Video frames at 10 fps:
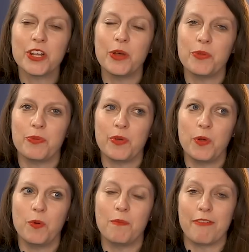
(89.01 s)
to go
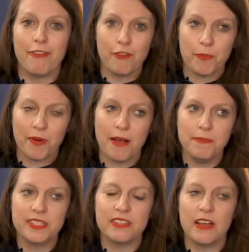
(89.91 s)
through my favorite
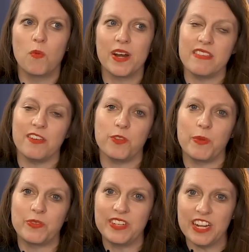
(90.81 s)
prompts, what I think are the
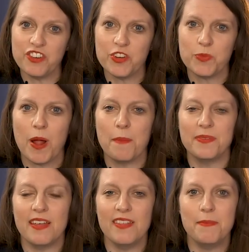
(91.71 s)
most dangerous prompts,
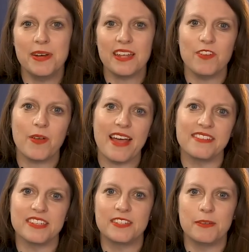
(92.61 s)
and then I'm going to give you
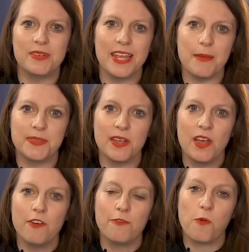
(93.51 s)
guys some tips
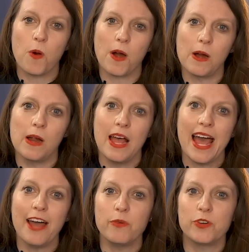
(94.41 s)
for
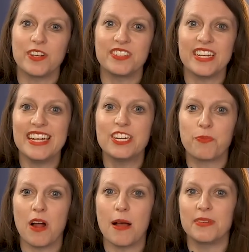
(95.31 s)
how to address each
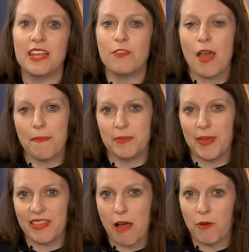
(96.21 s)
prompt if you happen to
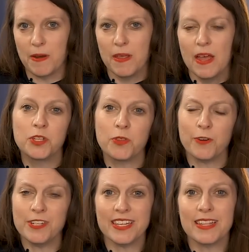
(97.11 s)
pick that one. So the
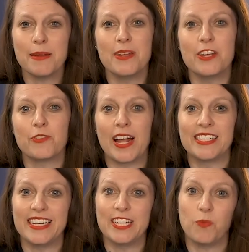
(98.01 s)
first thing that I'm going to
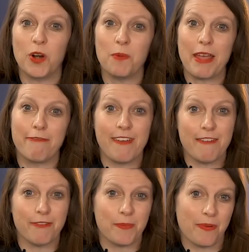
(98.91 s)
address is what are my
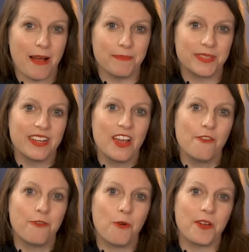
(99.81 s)
favorite prompts
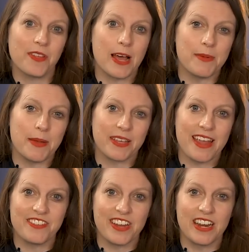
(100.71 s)
for the Common
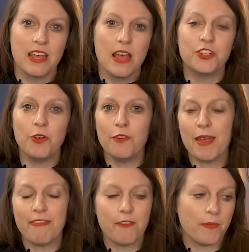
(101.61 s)
Application. 2 of
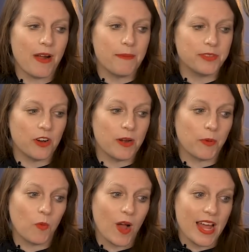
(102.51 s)
my favorite prompts are
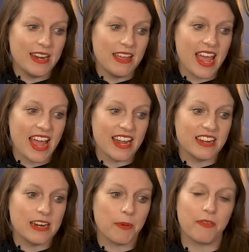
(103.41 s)
number 1 and
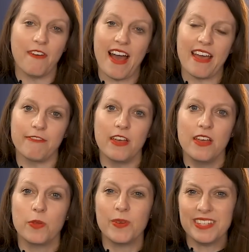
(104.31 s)
number 5.
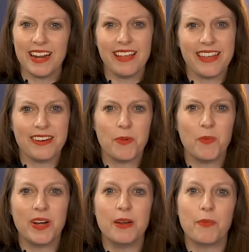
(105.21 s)
The reason I like number
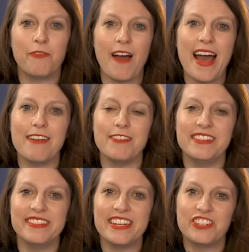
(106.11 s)
1 and number 5
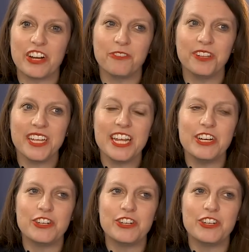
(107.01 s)
is they generally